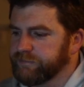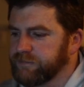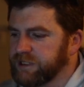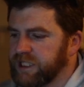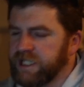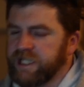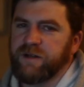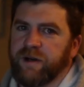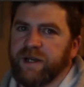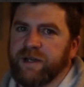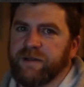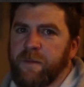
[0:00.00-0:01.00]

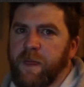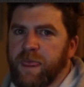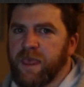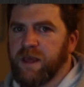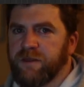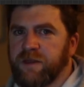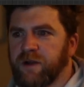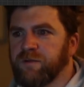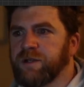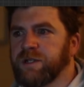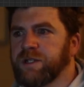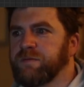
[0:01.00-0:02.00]
Anyway, that
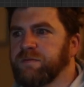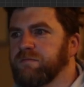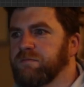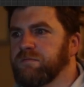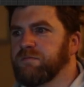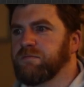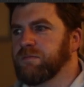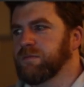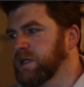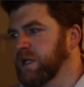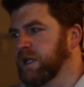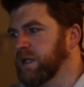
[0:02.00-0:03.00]
was
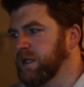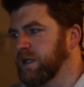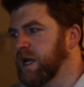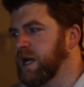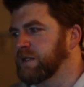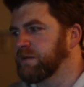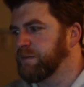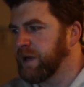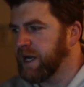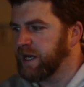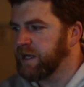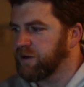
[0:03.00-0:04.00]
the last
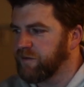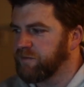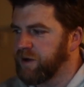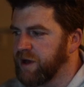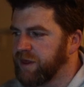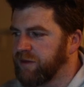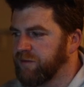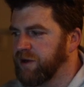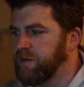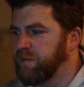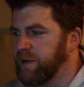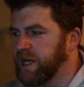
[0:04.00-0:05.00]
part of my
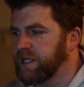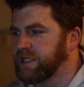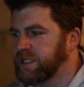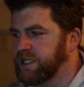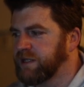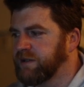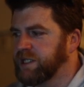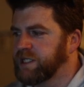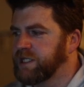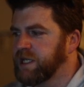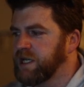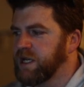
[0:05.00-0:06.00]
3-part
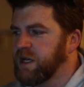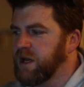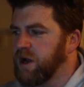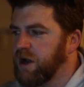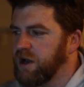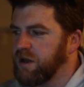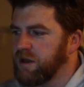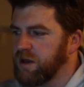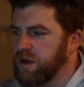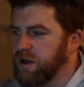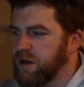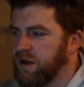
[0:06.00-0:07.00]
series.
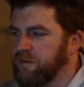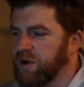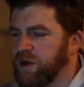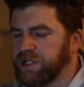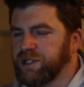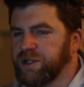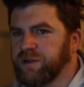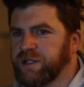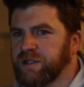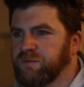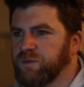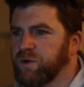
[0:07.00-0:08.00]
I might show
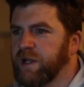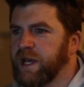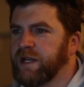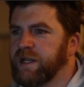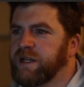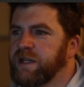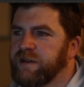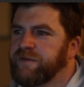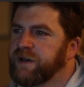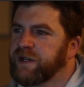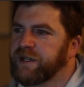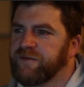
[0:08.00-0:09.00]
some more later if
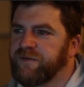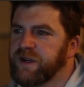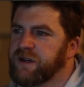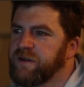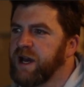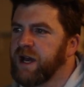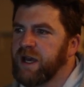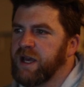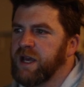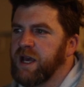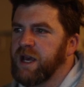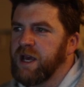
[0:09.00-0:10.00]
I can figure out
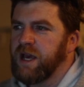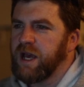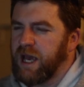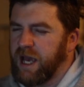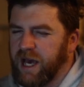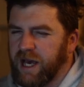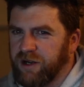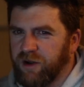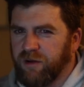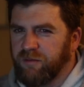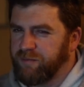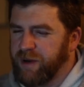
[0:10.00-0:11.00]
how to
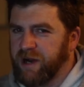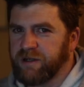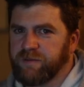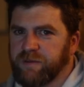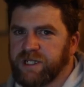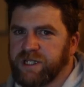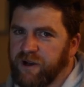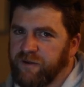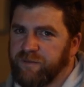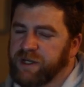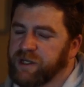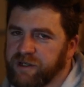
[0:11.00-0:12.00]
not embarrass myself,
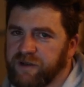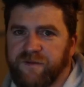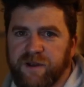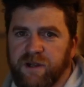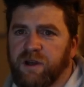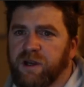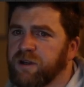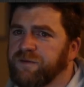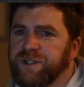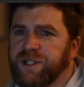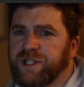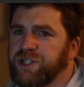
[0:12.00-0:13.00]
because I feel like I've
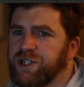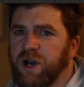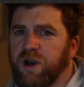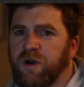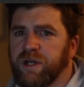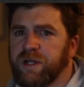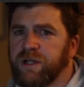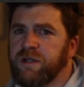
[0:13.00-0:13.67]
just shown